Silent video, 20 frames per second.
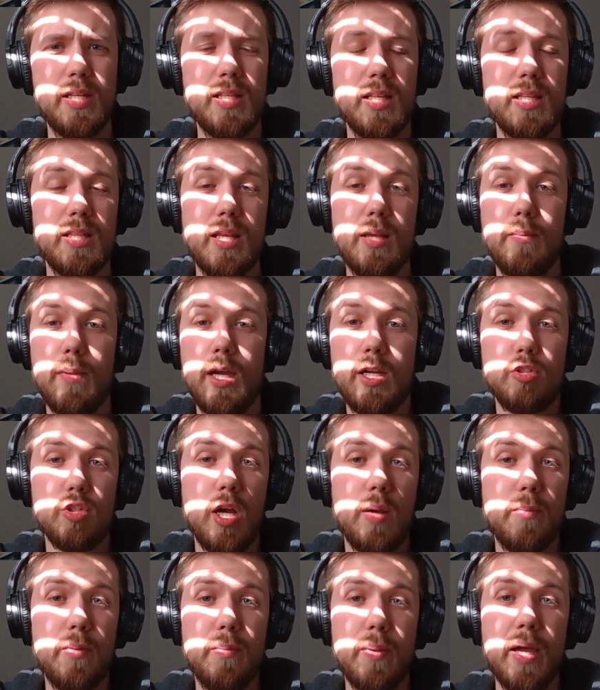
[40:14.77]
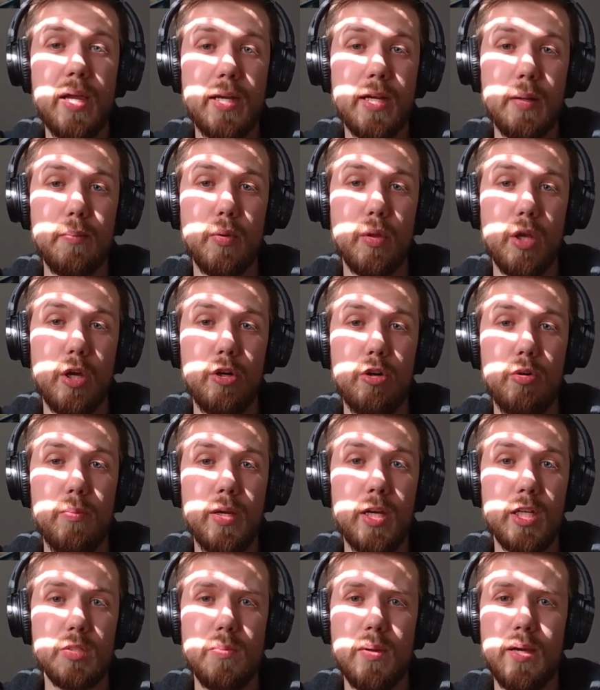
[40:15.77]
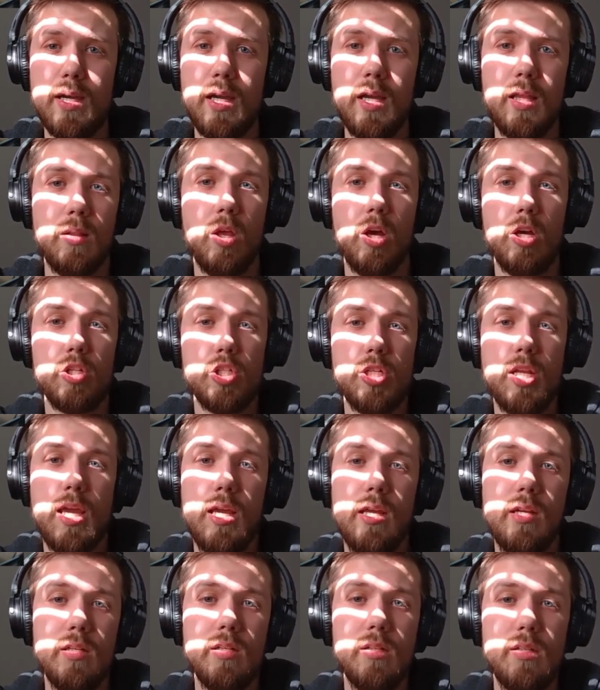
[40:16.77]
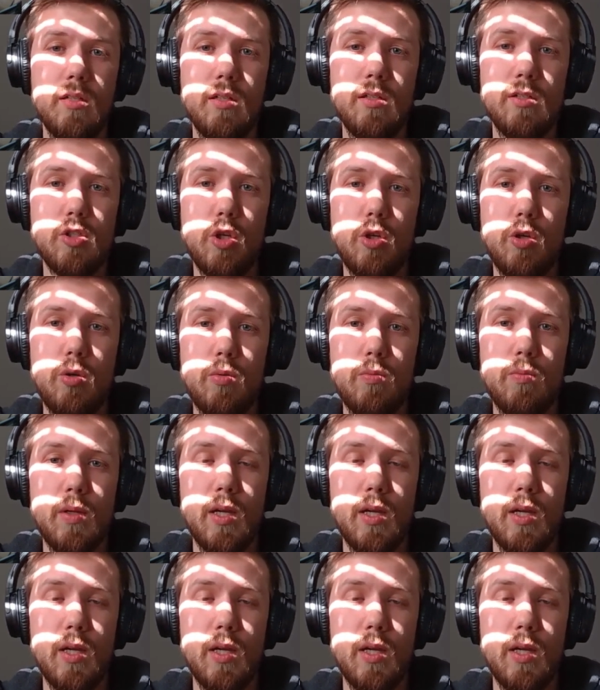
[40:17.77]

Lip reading: and then they might drop it by a couple $100 by launch date. So